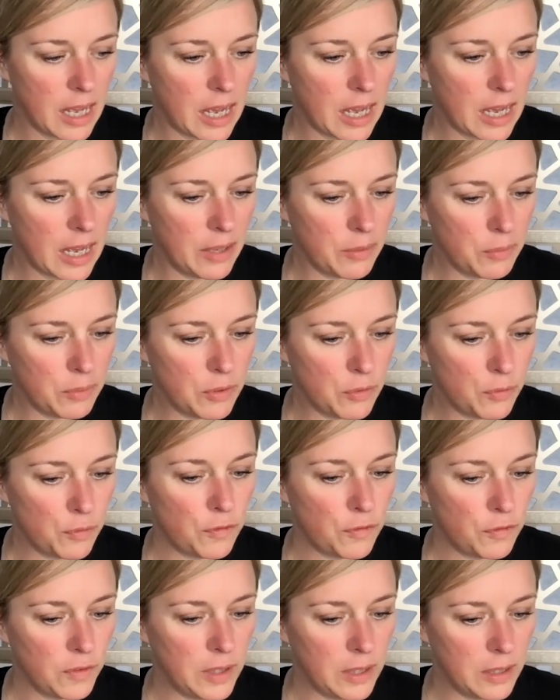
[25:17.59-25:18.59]
I would
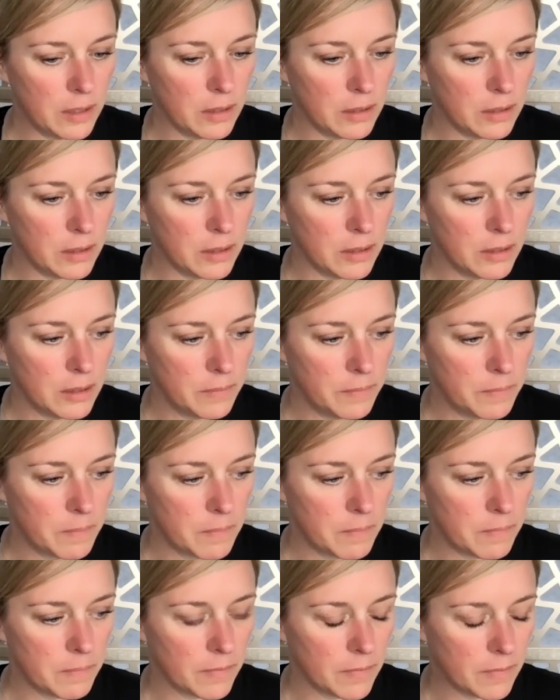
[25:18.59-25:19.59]
feel
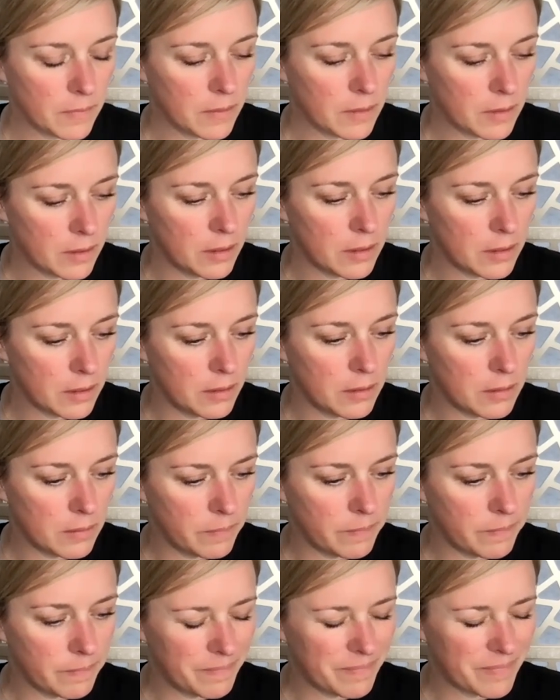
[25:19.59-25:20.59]

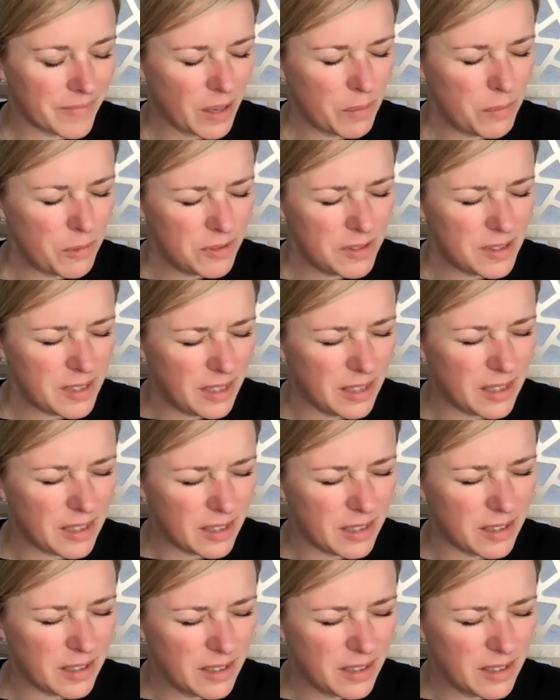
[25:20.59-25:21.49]
almost like